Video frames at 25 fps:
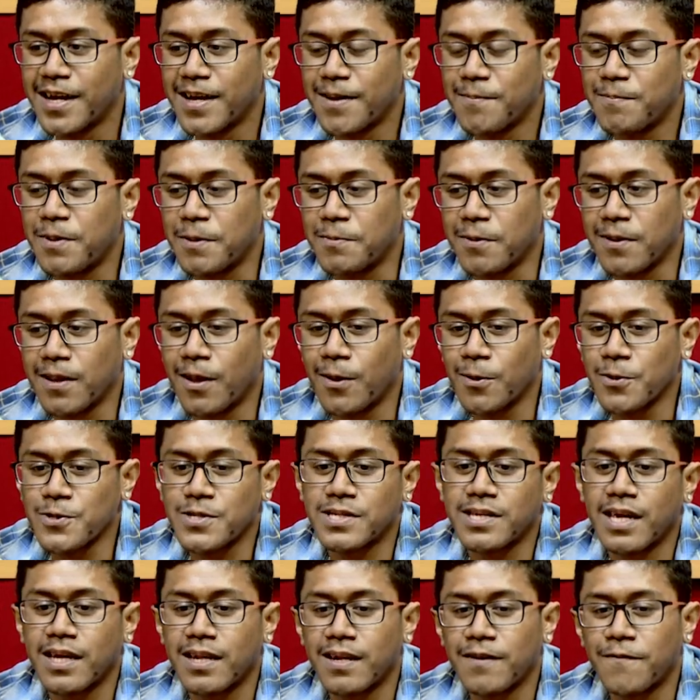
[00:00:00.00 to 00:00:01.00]
people always
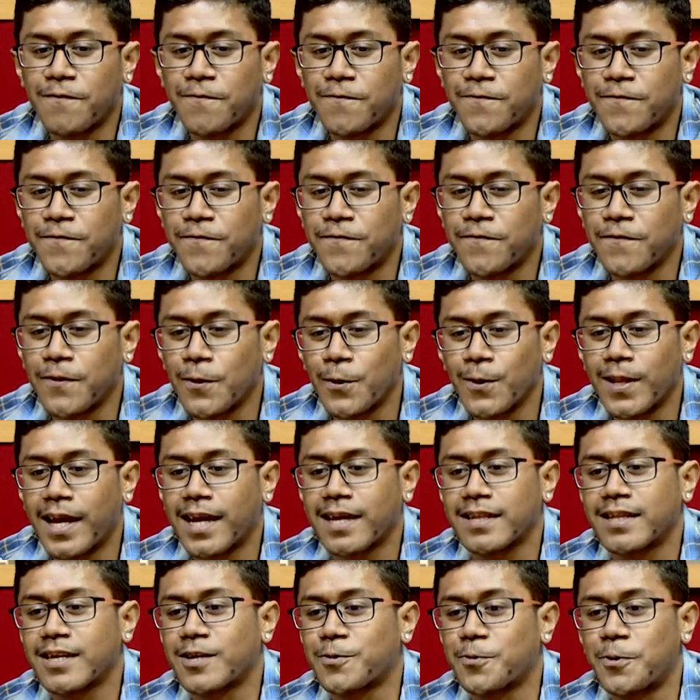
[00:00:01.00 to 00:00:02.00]
say they feel like
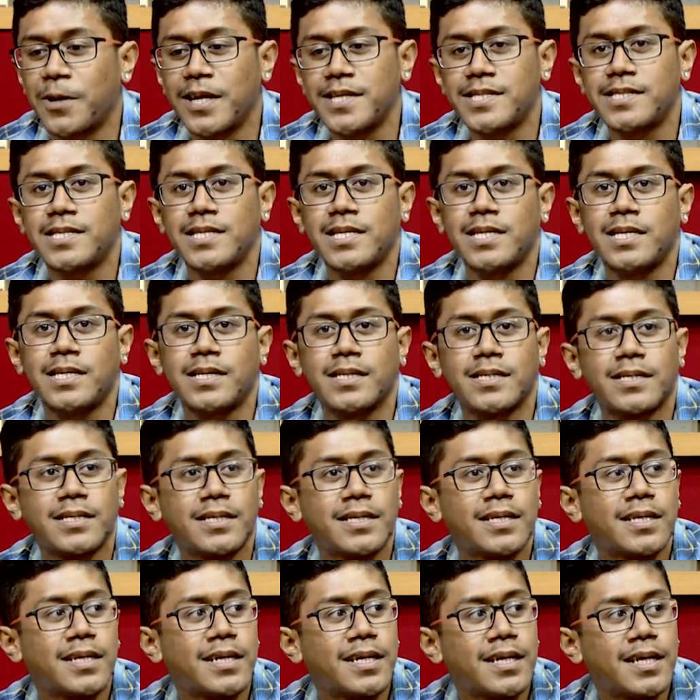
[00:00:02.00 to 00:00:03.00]
crazy
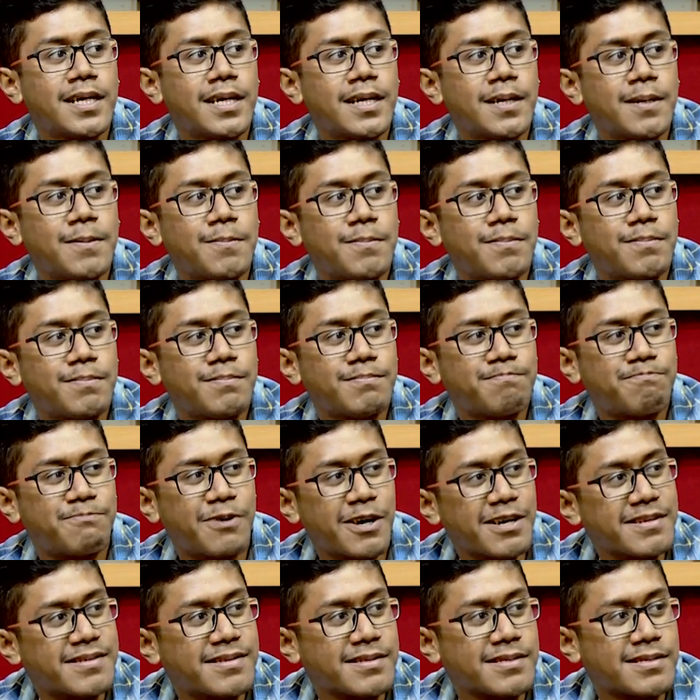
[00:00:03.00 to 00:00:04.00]

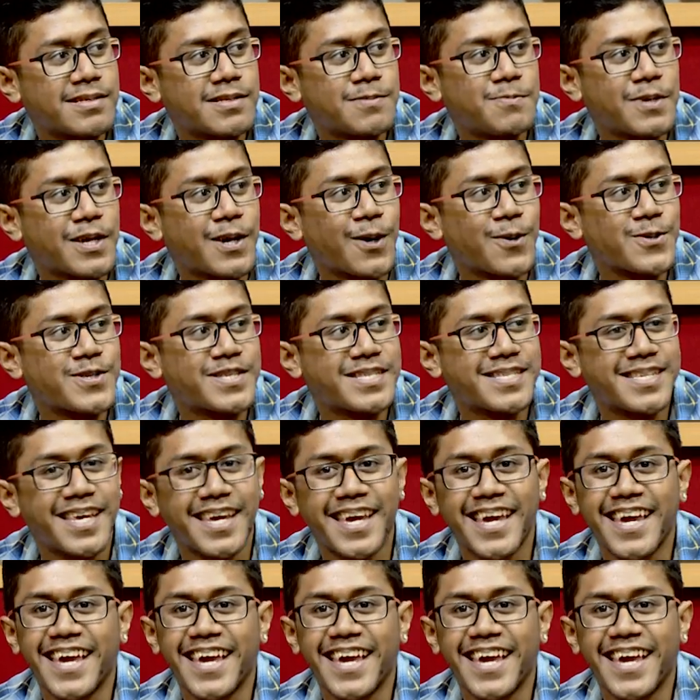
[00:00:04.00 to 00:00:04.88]
persons, because